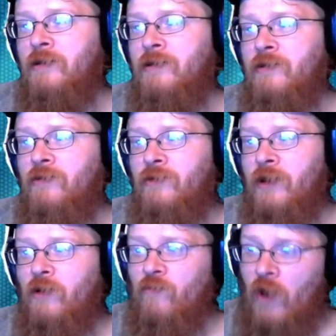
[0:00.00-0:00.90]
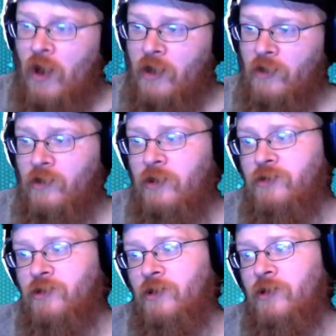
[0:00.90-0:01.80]
You'll get a rocket
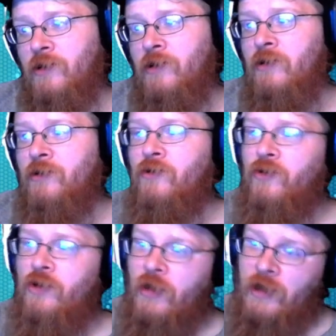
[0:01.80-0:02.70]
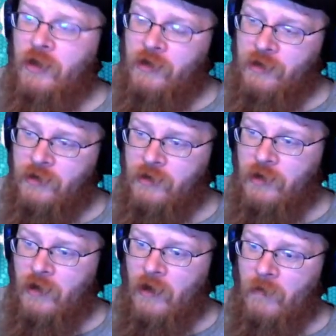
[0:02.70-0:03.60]
launcher, get
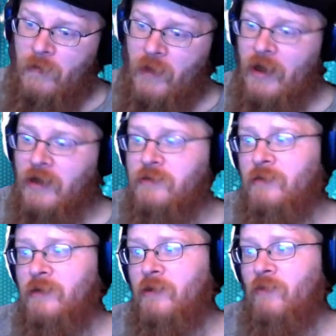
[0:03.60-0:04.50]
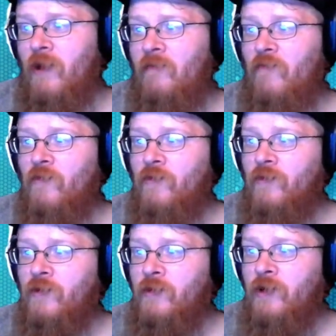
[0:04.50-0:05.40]
um, a plasma rifle,
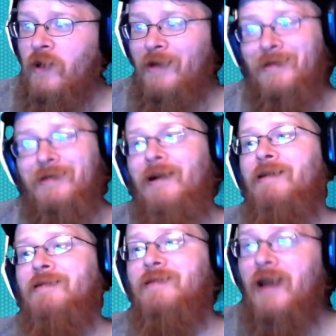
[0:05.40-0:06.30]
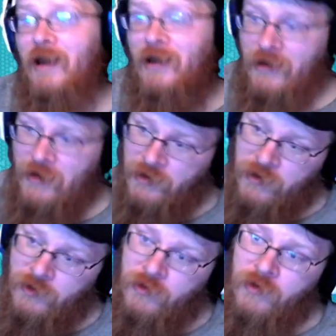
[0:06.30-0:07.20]
a Gauss cannon.
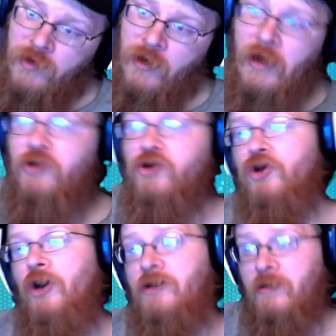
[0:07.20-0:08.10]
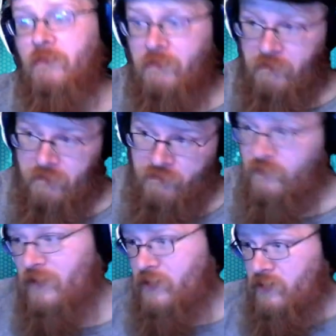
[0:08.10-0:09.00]
And that's just the
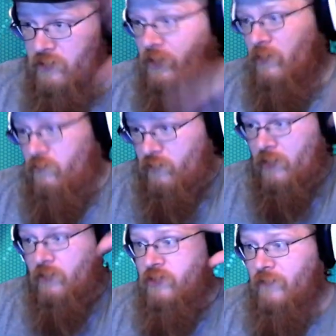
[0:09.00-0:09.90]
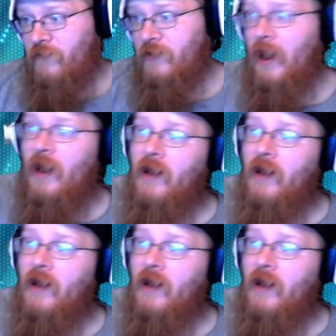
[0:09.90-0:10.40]
like the regular stuff you get.